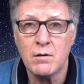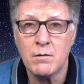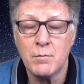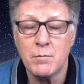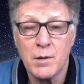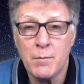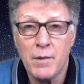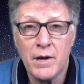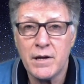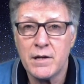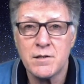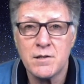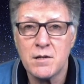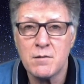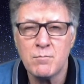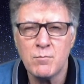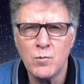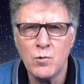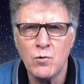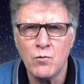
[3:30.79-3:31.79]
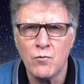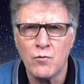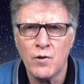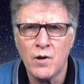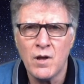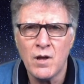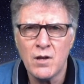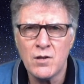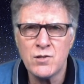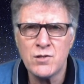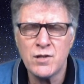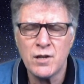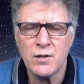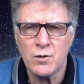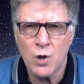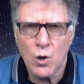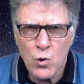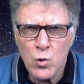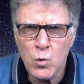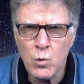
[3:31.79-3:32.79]
But Amaya didn't move. She
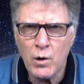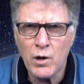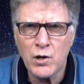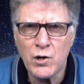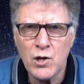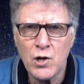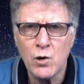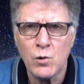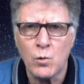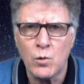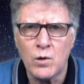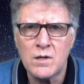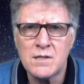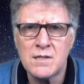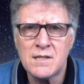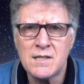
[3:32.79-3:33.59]
said, "Who are you?"